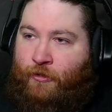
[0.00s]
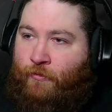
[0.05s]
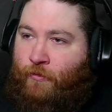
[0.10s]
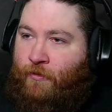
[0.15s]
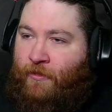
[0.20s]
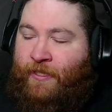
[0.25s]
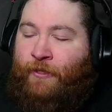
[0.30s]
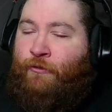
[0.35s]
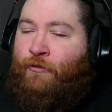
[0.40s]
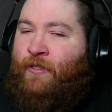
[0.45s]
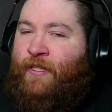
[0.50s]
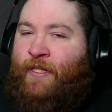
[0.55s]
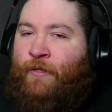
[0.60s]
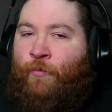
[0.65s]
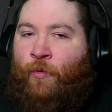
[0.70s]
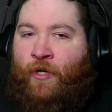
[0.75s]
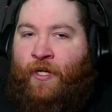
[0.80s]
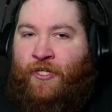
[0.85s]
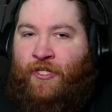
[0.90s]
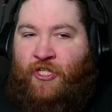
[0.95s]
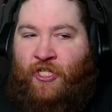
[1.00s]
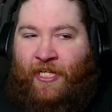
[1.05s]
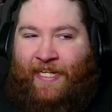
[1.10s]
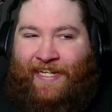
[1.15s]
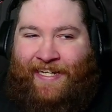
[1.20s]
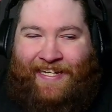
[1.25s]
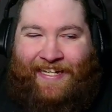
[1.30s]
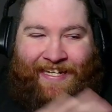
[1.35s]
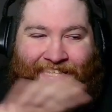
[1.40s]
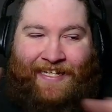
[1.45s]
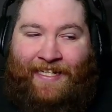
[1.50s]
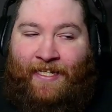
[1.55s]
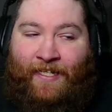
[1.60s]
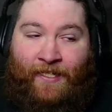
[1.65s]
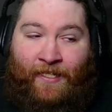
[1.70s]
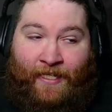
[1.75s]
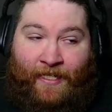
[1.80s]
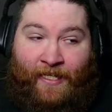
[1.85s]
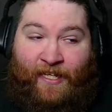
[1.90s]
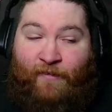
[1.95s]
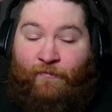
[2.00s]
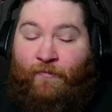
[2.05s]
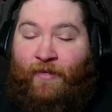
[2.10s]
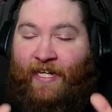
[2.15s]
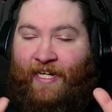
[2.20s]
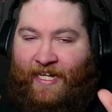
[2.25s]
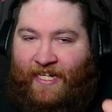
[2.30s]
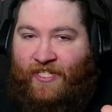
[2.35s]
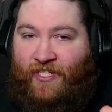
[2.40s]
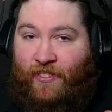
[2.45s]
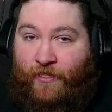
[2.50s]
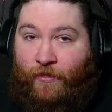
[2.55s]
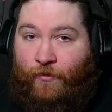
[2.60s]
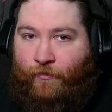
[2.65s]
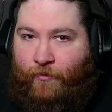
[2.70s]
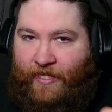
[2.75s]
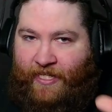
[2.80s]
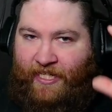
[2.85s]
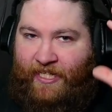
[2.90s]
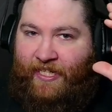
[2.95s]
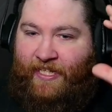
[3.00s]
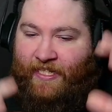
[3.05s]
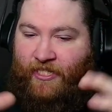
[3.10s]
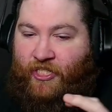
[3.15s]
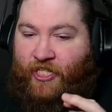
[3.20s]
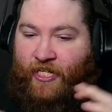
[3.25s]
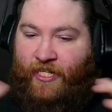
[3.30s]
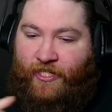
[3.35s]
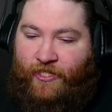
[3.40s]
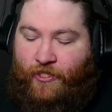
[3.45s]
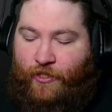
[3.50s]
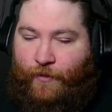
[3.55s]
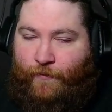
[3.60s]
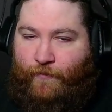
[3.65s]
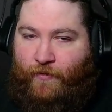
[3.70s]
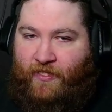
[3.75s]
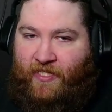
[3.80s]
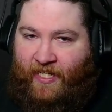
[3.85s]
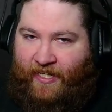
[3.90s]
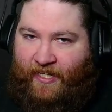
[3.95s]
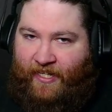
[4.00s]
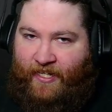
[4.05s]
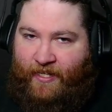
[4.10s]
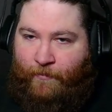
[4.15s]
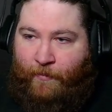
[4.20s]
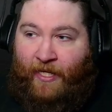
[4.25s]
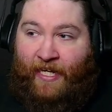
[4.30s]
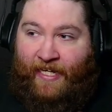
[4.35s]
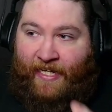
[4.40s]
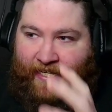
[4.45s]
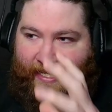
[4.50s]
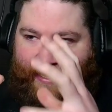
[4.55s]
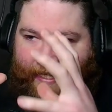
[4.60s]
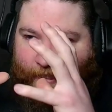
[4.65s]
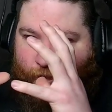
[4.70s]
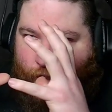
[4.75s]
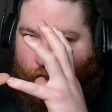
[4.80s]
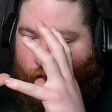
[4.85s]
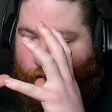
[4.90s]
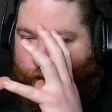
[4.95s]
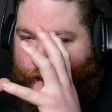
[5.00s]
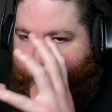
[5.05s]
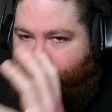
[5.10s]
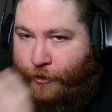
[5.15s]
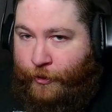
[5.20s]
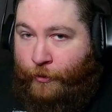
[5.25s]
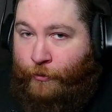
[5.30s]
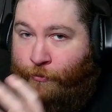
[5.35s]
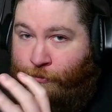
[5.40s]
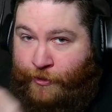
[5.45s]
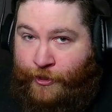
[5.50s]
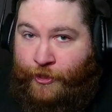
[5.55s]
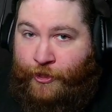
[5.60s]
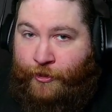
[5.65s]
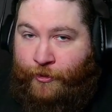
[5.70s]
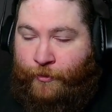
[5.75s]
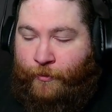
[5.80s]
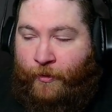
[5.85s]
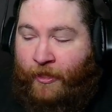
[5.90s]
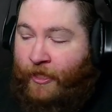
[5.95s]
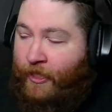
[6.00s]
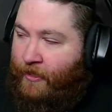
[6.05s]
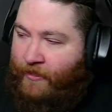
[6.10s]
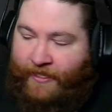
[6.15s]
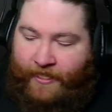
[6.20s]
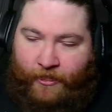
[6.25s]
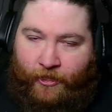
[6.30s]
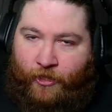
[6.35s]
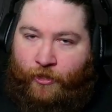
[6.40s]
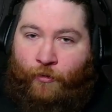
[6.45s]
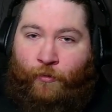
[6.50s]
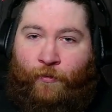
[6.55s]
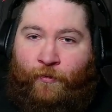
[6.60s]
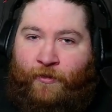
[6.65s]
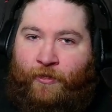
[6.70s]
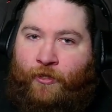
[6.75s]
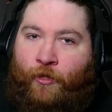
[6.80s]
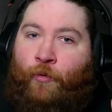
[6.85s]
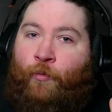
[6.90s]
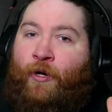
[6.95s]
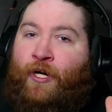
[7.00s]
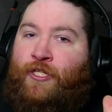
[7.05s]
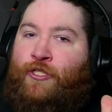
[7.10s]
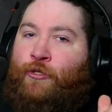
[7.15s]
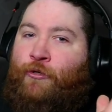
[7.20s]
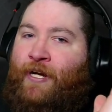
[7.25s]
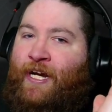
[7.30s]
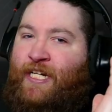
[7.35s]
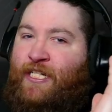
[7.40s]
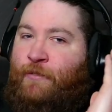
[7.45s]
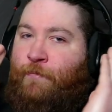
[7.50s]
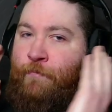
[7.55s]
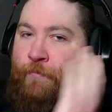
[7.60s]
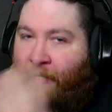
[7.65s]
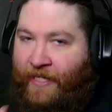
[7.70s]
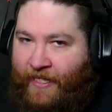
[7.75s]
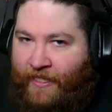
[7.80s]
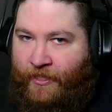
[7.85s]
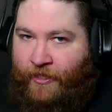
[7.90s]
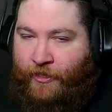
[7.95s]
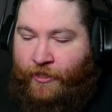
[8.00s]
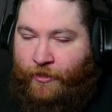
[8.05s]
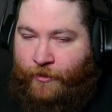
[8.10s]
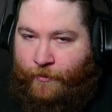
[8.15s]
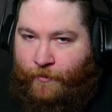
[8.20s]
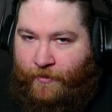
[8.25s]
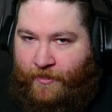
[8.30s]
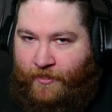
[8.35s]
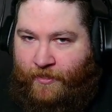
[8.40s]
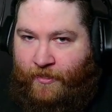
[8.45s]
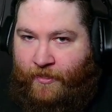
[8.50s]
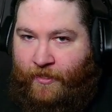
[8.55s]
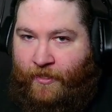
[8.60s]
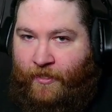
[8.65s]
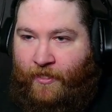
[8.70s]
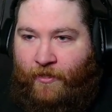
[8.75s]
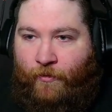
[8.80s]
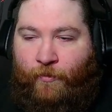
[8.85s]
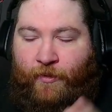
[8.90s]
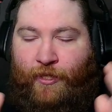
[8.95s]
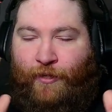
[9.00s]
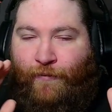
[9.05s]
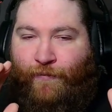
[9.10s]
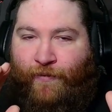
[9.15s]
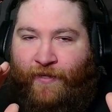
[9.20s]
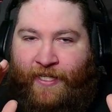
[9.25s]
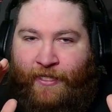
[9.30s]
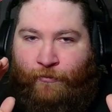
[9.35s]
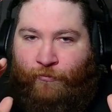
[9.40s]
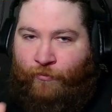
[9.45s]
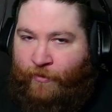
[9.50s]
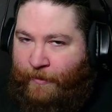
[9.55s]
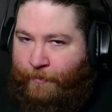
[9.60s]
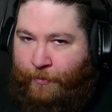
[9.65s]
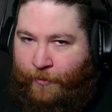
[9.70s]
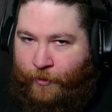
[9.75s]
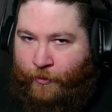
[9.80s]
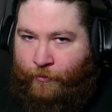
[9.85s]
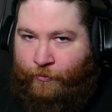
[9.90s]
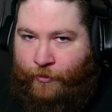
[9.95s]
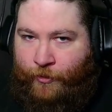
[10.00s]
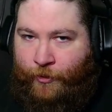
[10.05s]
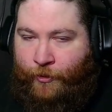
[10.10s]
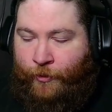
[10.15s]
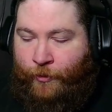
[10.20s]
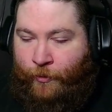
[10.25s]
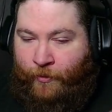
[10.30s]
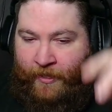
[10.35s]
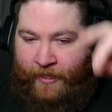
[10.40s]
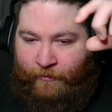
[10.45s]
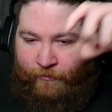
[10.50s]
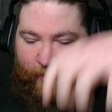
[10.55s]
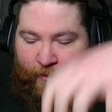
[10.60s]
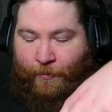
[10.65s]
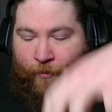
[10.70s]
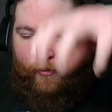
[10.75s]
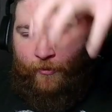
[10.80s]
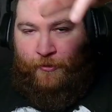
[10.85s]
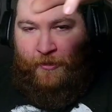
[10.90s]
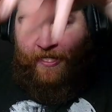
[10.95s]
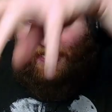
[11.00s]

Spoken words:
literally watch any game that has an arena that changes over time. It shows you. Like, go watch Crash Bandicoot. When you fight Ripperoo, and Ripperoo